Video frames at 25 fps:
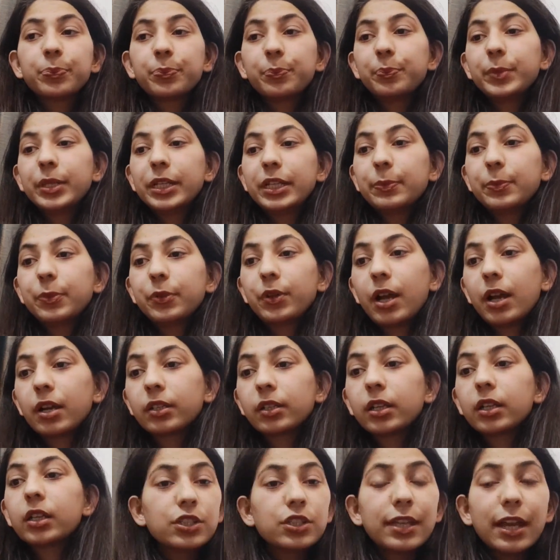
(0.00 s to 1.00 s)
meat
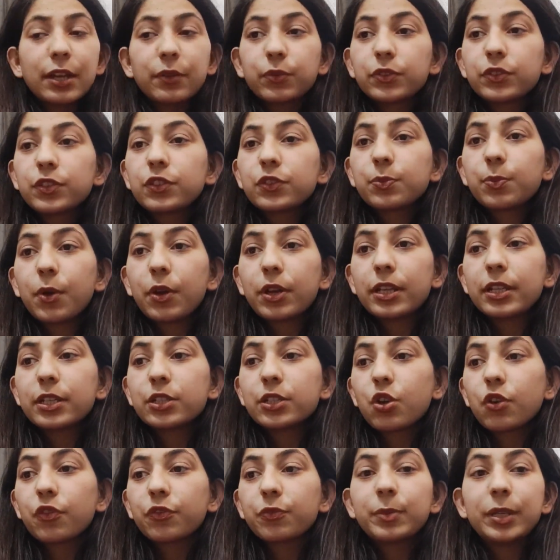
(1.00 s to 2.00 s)
product. That was the
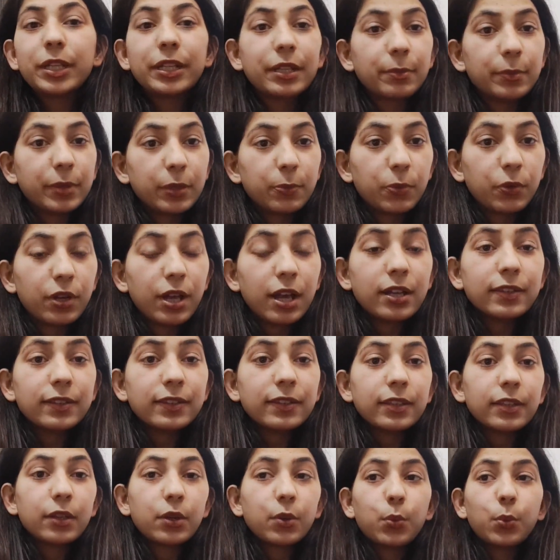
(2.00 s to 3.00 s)
spoilage of meat and meat
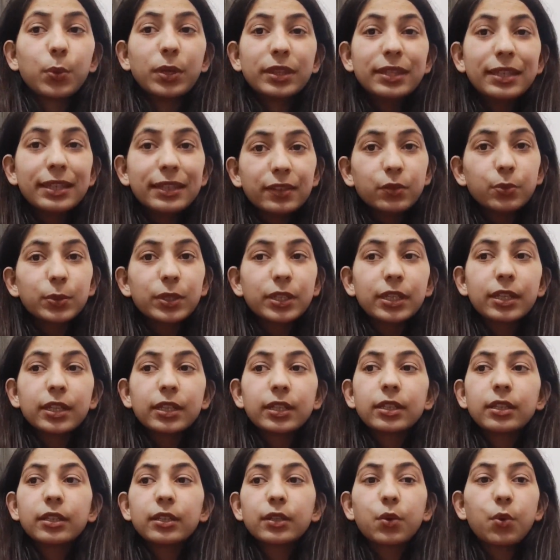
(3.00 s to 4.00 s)
products. With this, we
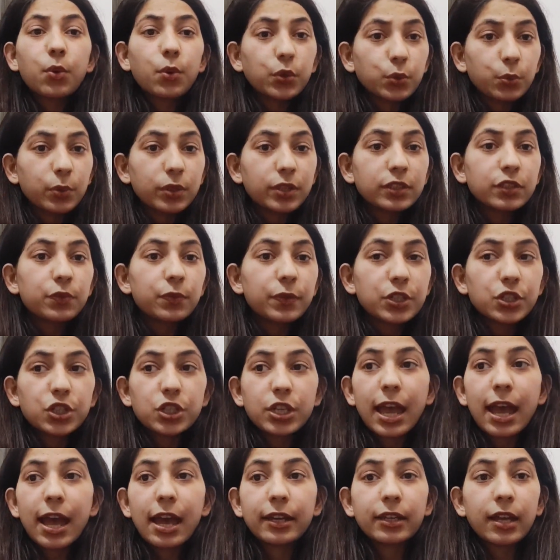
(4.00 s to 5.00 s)
can go towards fish
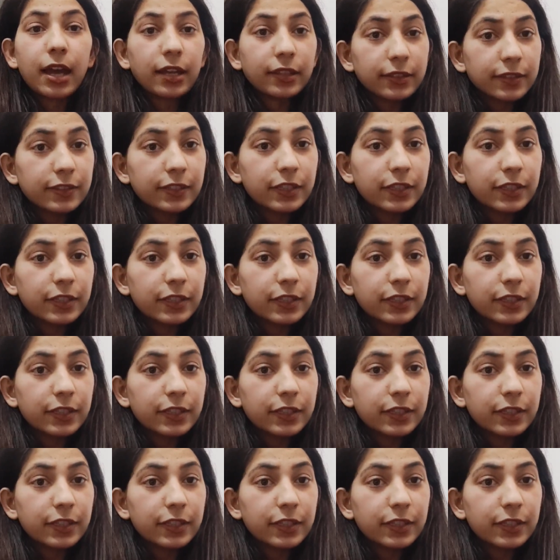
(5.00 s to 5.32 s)
and other